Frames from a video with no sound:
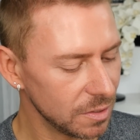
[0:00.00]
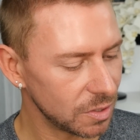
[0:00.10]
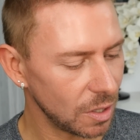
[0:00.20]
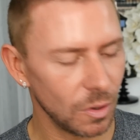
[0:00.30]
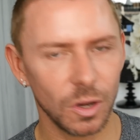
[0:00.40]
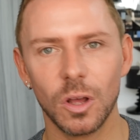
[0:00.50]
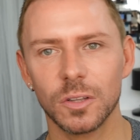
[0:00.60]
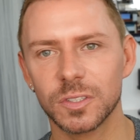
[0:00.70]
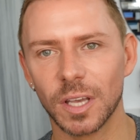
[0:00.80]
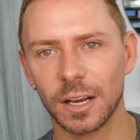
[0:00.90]
So
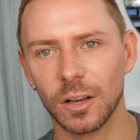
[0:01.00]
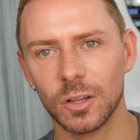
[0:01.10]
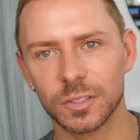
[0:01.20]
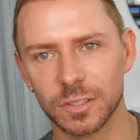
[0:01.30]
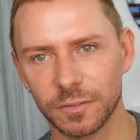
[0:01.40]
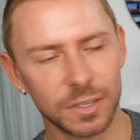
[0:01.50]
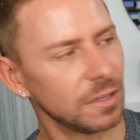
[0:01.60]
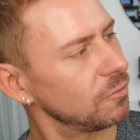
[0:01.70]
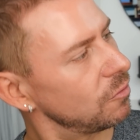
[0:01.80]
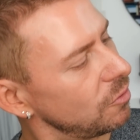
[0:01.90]
lots and lots of
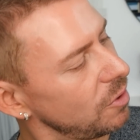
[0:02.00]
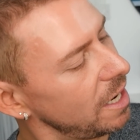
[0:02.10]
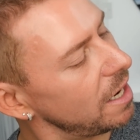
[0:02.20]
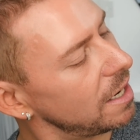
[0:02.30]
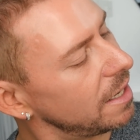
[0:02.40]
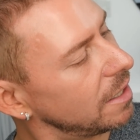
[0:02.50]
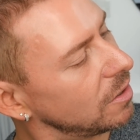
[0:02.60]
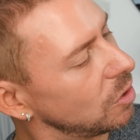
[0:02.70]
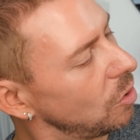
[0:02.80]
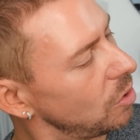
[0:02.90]
really
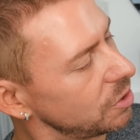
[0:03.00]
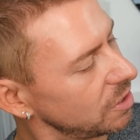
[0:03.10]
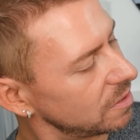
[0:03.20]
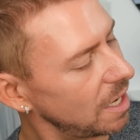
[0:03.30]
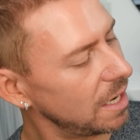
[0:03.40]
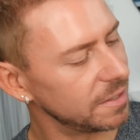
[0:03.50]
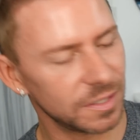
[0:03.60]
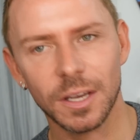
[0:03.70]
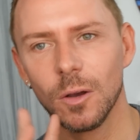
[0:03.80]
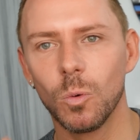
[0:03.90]
gorgeous
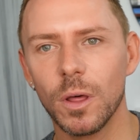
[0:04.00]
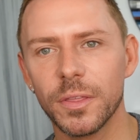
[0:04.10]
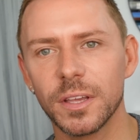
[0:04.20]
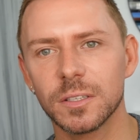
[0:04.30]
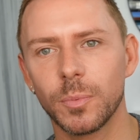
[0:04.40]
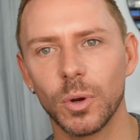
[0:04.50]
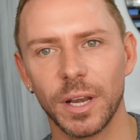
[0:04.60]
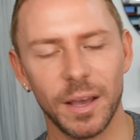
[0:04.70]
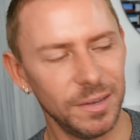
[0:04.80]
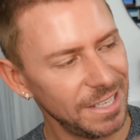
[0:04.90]
colors. One thing to
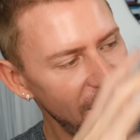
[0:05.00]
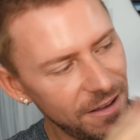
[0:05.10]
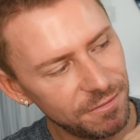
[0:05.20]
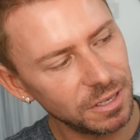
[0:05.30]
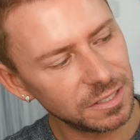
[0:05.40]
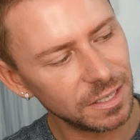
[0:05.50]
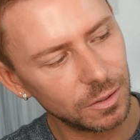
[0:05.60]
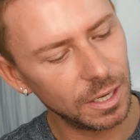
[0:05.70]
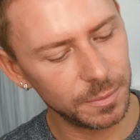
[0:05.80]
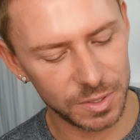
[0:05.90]
point out is every
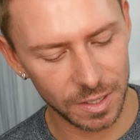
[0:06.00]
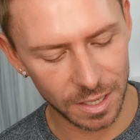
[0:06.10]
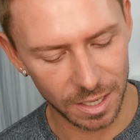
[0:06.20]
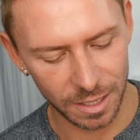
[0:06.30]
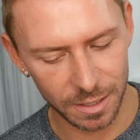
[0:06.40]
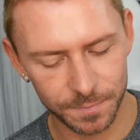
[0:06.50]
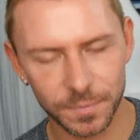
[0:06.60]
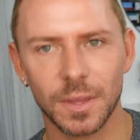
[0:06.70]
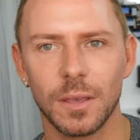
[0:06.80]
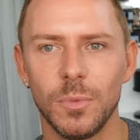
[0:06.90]
single lipstick color
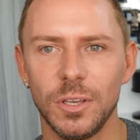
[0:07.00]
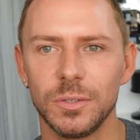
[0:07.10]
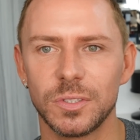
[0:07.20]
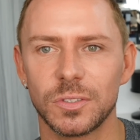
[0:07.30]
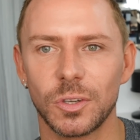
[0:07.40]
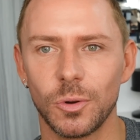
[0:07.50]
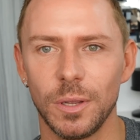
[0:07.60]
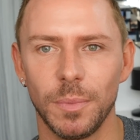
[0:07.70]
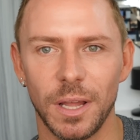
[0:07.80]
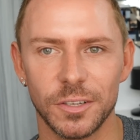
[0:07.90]
can be used as a
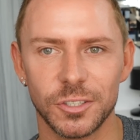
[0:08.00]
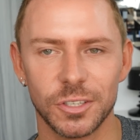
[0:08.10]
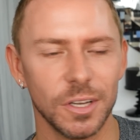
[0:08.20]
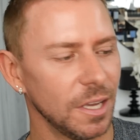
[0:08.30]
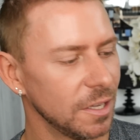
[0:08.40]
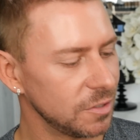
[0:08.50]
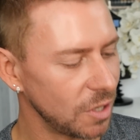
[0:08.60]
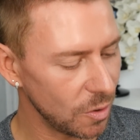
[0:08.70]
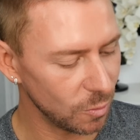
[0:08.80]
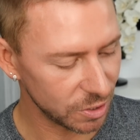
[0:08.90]
cream blush.
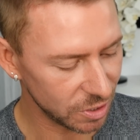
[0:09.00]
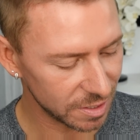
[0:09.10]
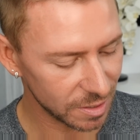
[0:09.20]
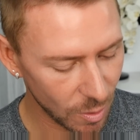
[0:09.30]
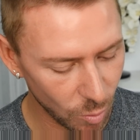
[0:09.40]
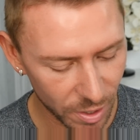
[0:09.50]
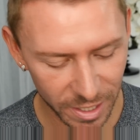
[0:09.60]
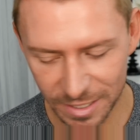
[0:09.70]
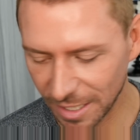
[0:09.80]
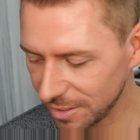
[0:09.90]
So, which is what
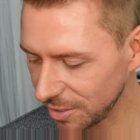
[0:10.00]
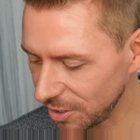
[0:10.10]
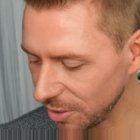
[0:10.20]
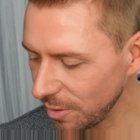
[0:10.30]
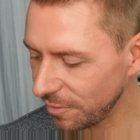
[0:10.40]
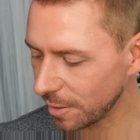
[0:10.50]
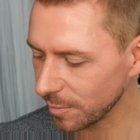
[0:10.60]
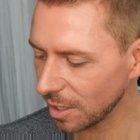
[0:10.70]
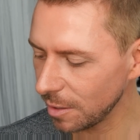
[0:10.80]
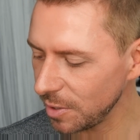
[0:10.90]
I tend to do if
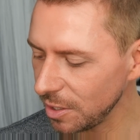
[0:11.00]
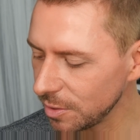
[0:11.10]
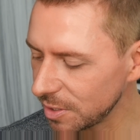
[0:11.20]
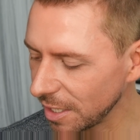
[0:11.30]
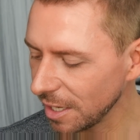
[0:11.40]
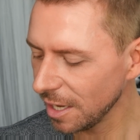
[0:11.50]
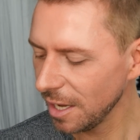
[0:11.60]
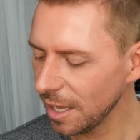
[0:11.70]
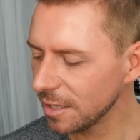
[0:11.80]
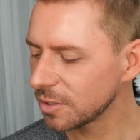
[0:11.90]
I'm going to be using
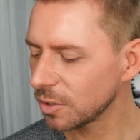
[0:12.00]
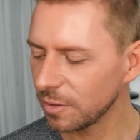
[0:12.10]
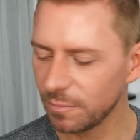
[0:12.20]
in this sort